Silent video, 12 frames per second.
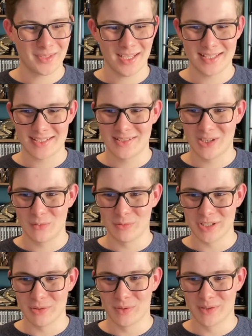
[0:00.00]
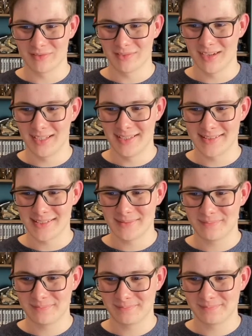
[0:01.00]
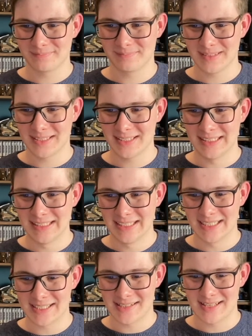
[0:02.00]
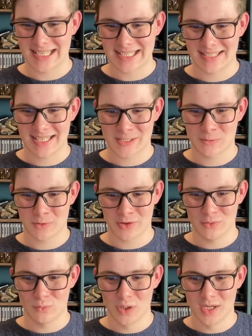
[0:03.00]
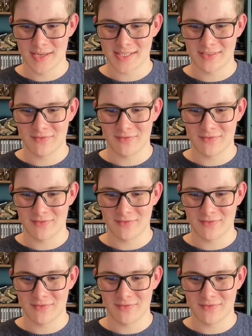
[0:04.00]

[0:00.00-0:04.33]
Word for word: it's not what you want, really, is it? Yeah, so that's that's one of the worst